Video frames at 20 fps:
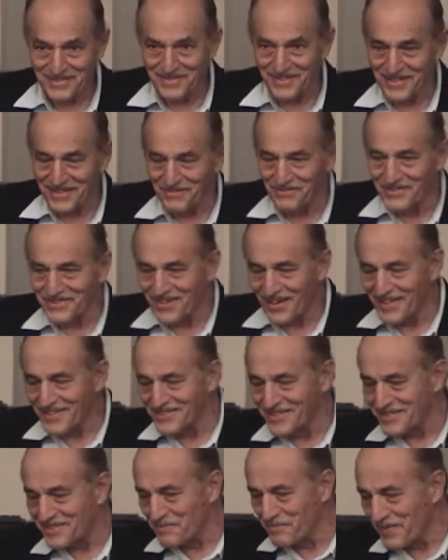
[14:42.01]
It was
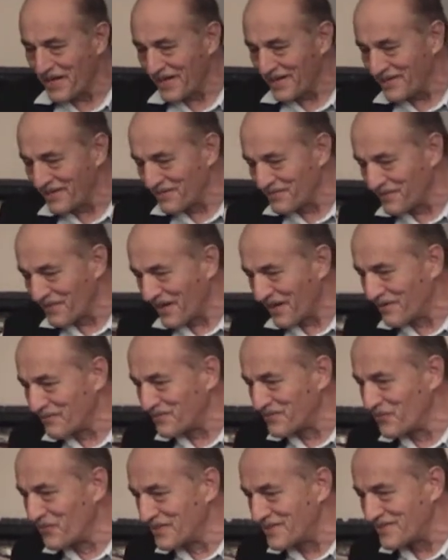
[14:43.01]
all just a matter of,
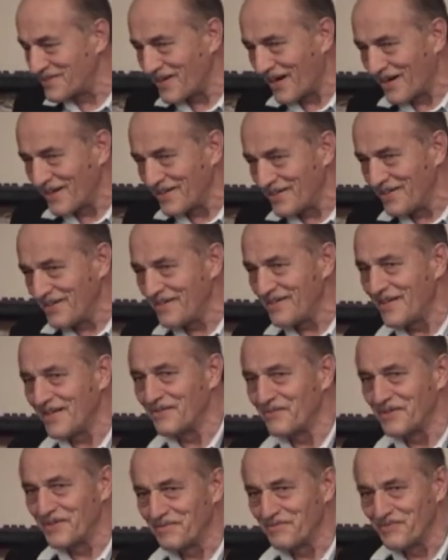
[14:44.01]
of we started
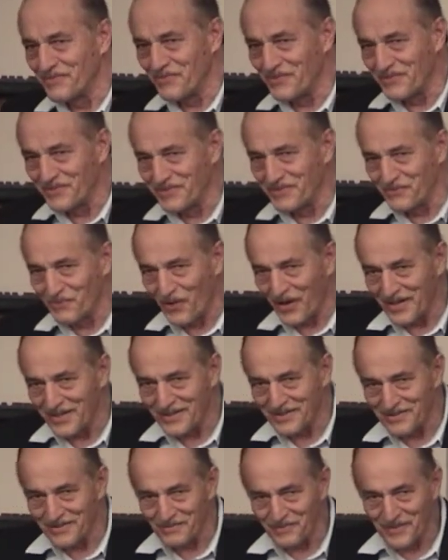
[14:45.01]
and we, we
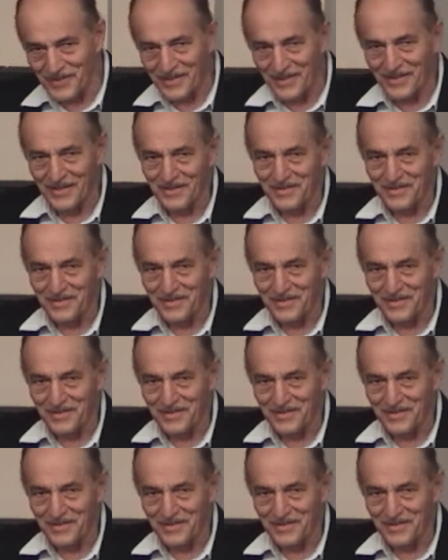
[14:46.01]
wanted to